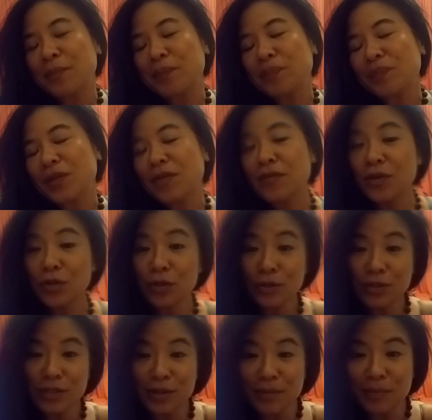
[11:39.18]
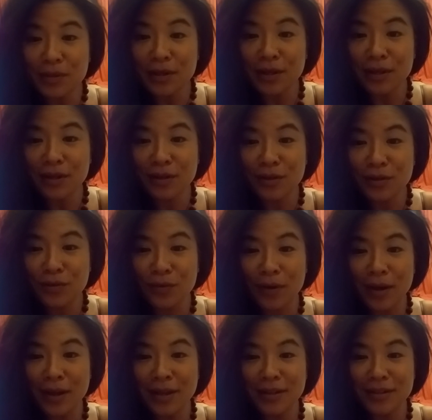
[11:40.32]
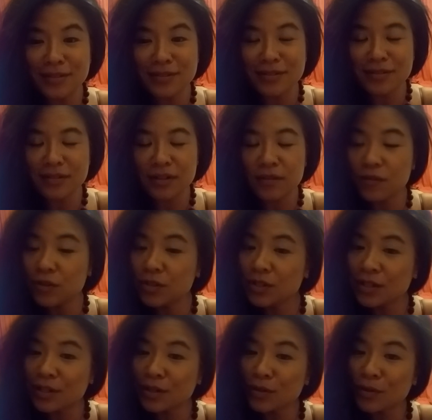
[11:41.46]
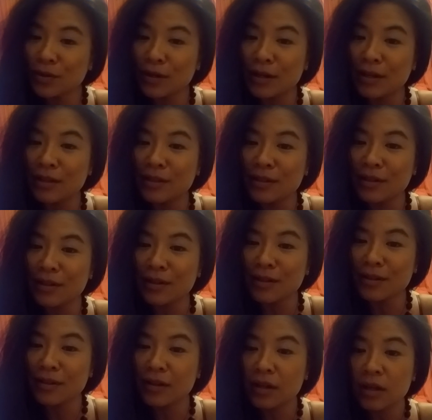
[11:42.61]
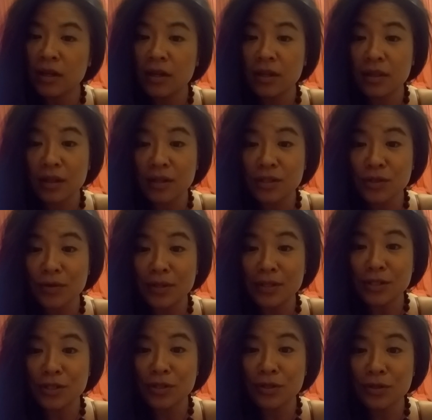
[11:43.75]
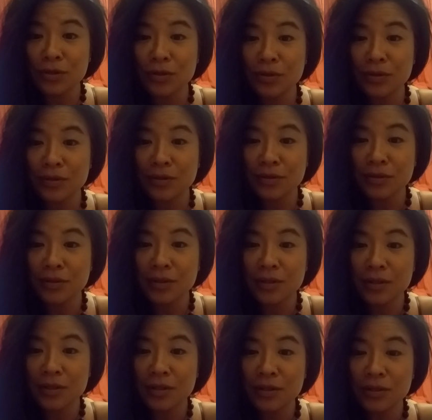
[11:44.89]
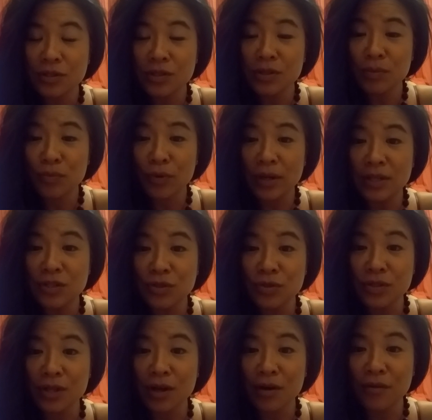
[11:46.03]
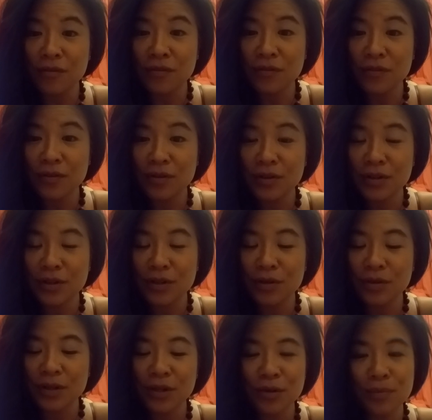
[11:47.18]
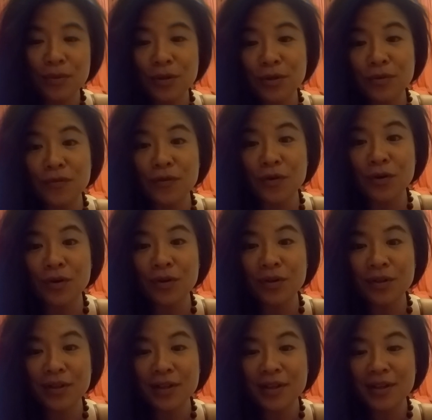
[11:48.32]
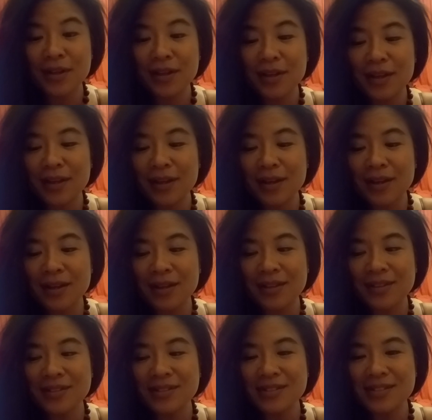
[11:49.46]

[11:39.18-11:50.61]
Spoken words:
If you learned something, great. If you didn't learn anything, that's great too. Just embrace yourself. Know that you're beautiful and